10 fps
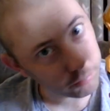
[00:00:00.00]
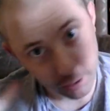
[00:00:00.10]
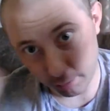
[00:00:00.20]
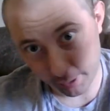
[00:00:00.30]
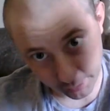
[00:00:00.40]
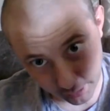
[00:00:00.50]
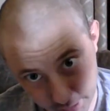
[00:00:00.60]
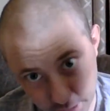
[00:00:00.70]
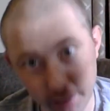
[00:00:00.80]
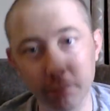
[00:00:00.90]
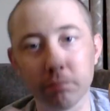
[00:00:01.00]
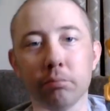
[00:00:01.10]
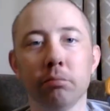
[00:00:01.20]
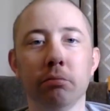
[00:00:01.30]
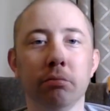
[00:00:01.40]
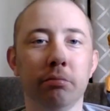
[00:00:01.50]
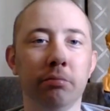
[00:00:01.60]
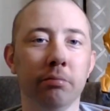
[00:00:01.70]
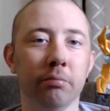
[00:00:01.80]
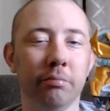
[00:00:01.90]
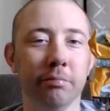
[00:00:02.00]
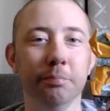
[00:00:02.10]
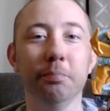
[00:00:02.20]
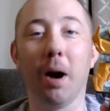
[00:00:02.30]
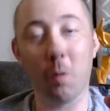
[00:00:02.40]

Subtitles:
You don't have to listen to me. My